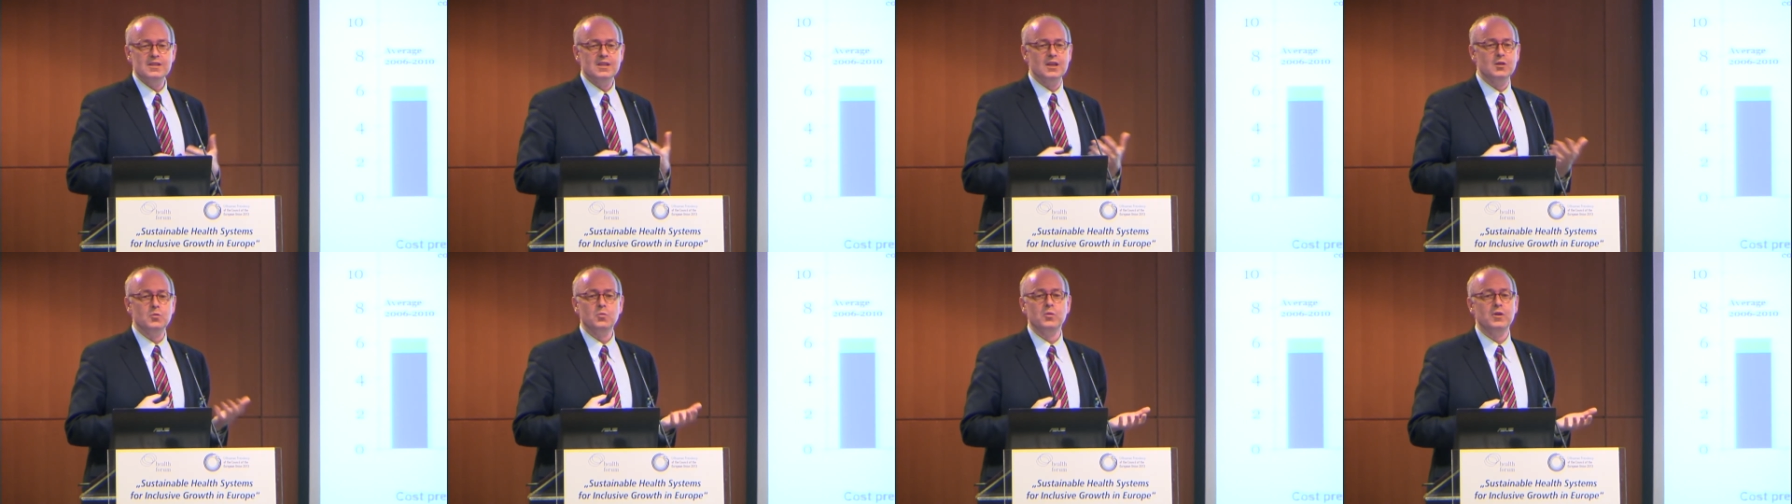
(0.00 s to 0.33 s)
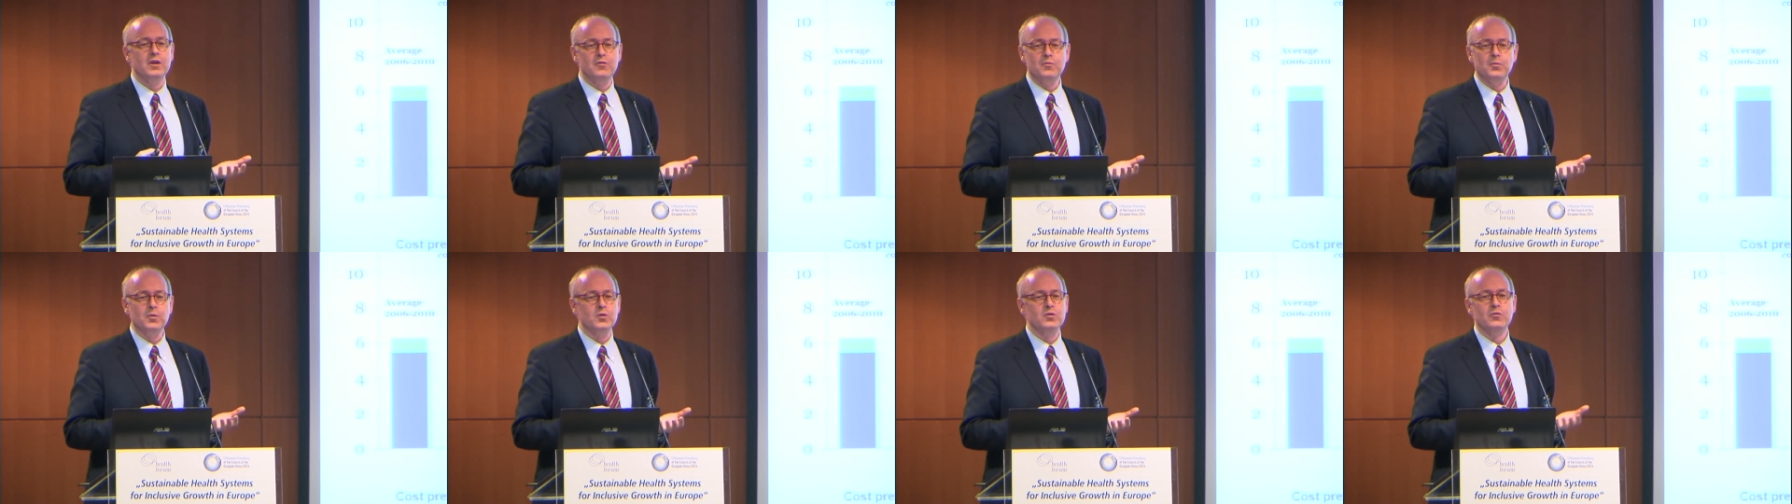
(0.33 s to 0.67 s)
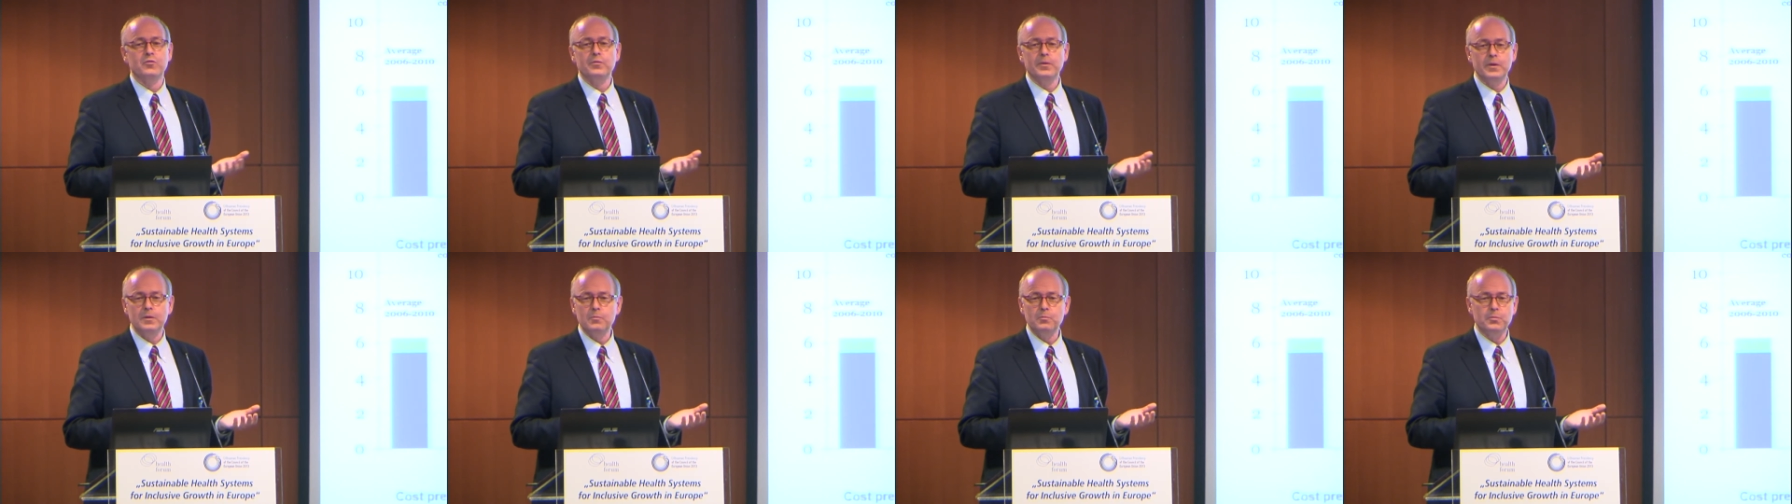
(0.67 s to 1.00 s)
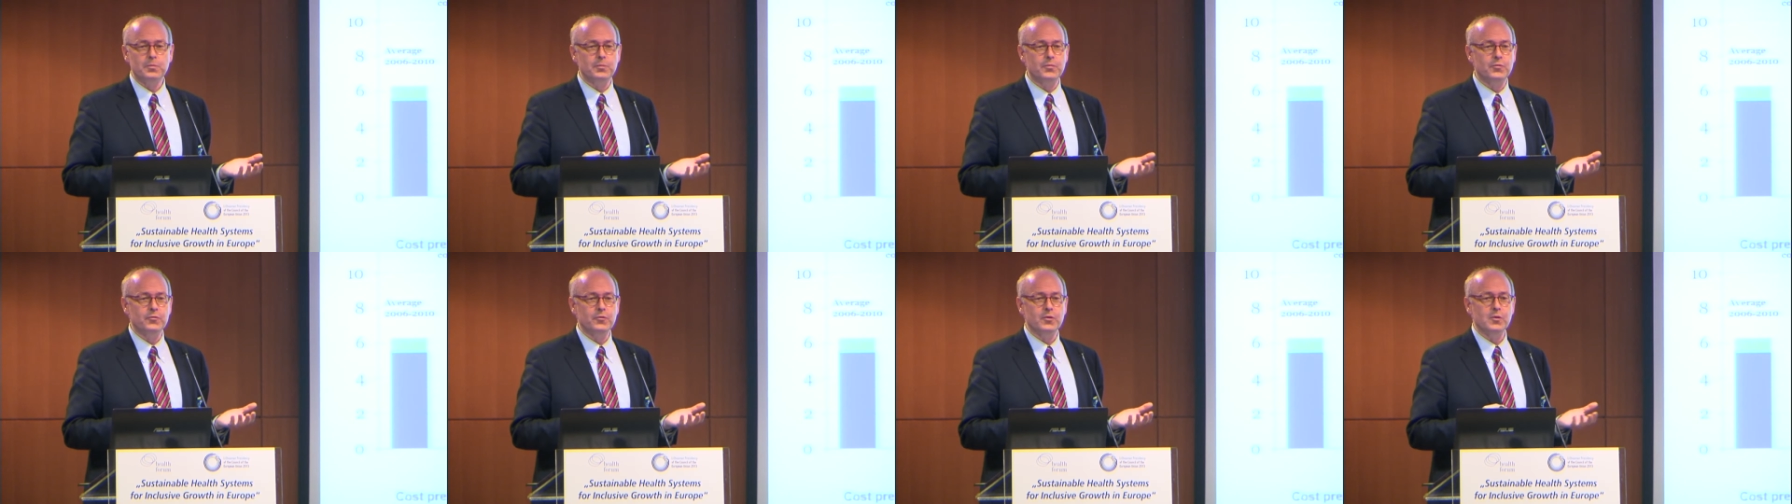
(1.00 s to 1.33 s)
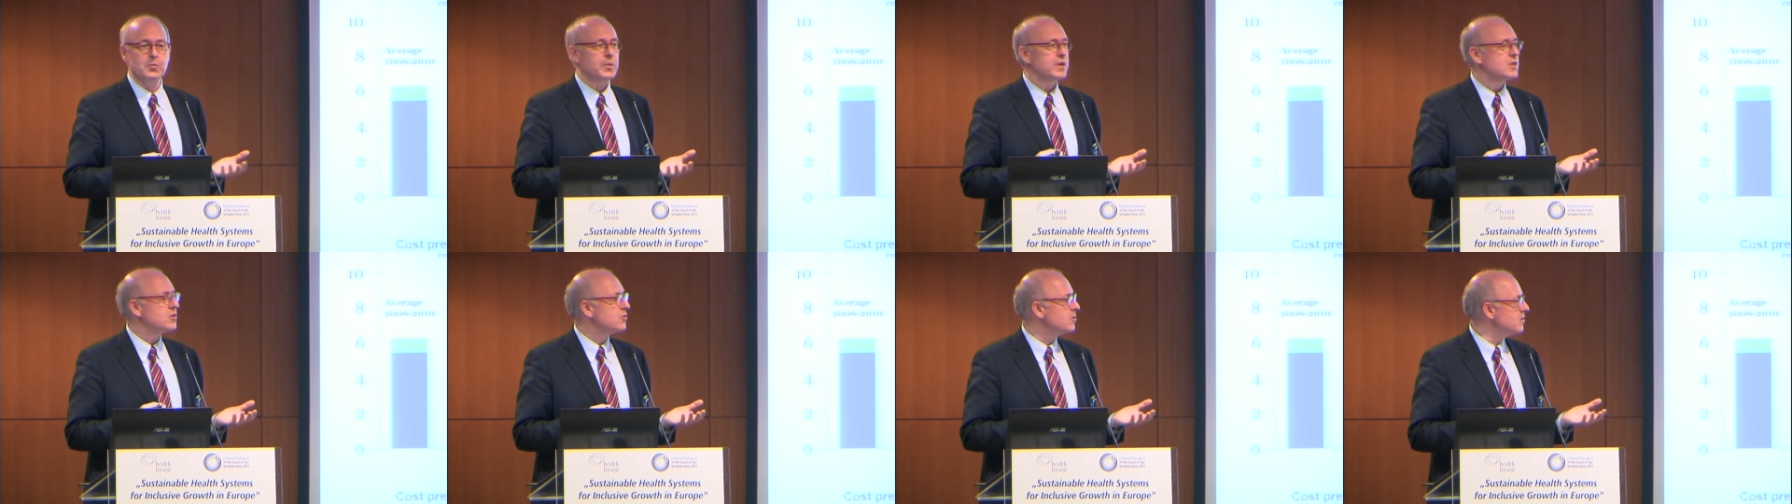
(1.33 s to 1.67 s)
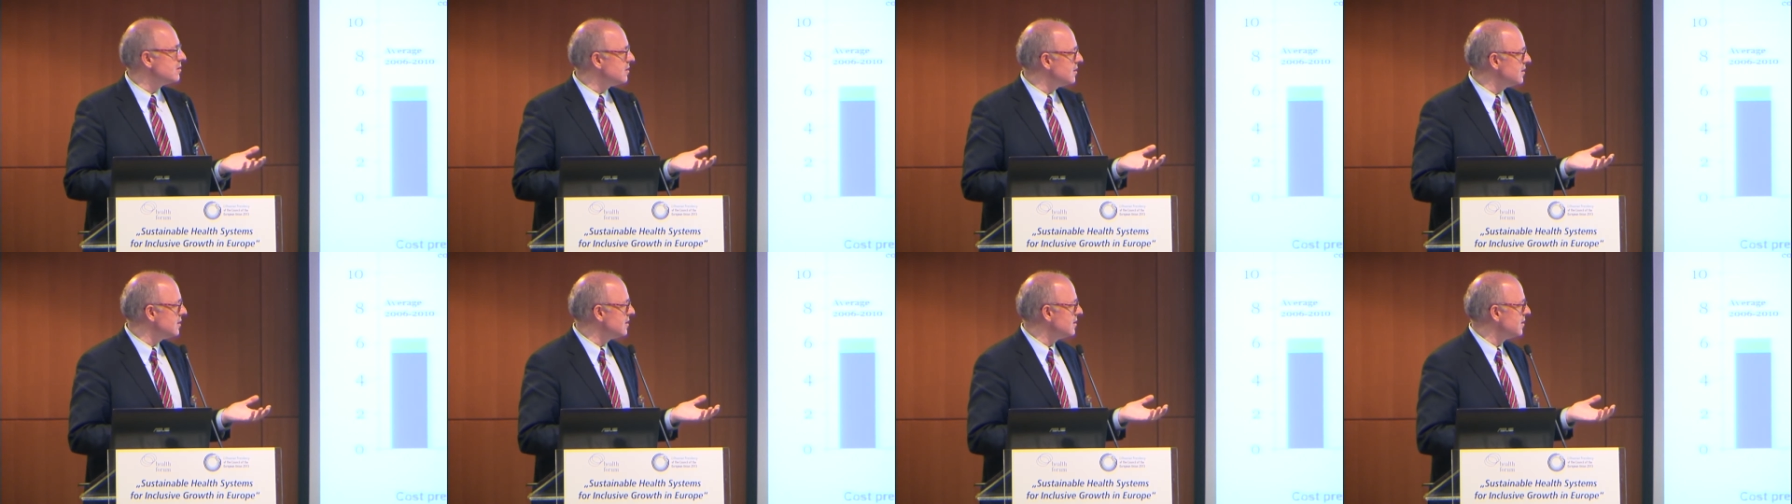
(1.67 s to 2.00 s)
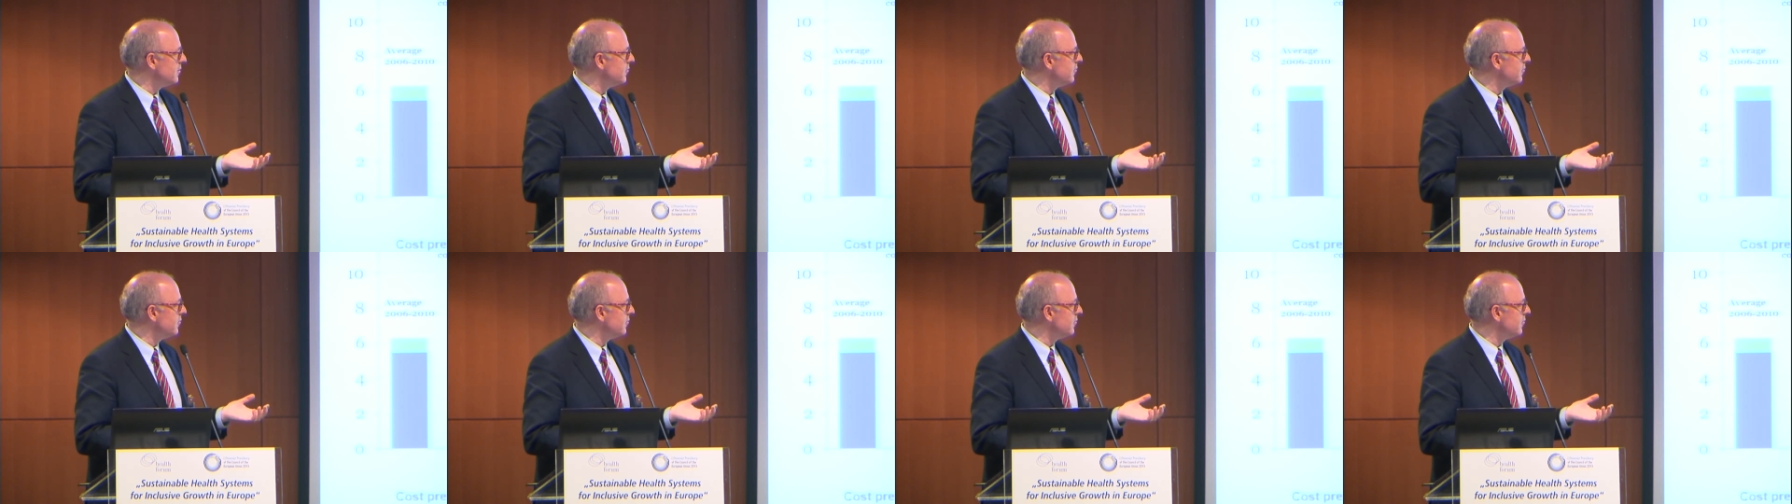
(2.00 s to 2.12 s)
that we have for the pension system.